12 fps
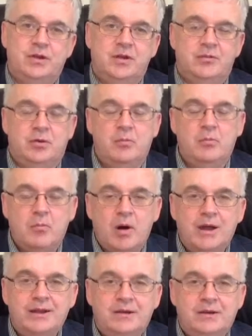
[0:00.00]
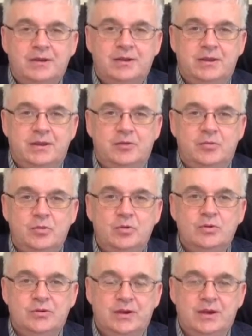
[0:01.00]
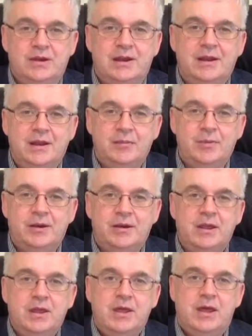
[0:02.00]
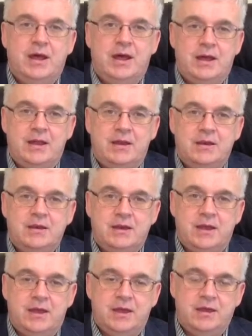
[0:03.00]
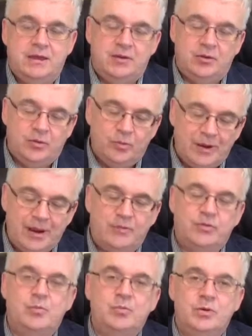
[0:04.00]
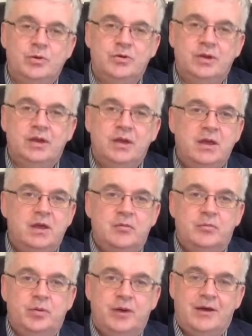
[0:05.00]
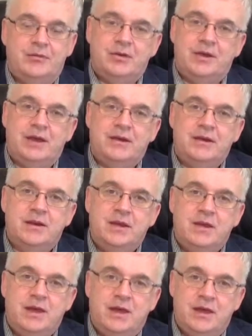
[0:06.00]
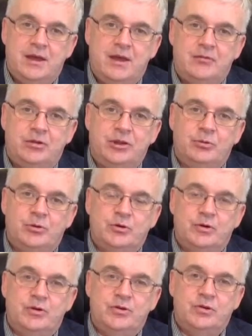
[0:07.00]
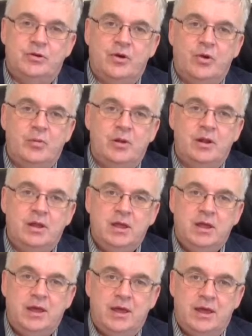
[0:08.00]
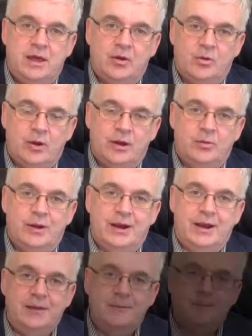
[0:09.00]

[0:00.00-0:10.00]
You have to mind the wound site a little bit, and you will have some bruising, but after that everything returns to normal quite quickly.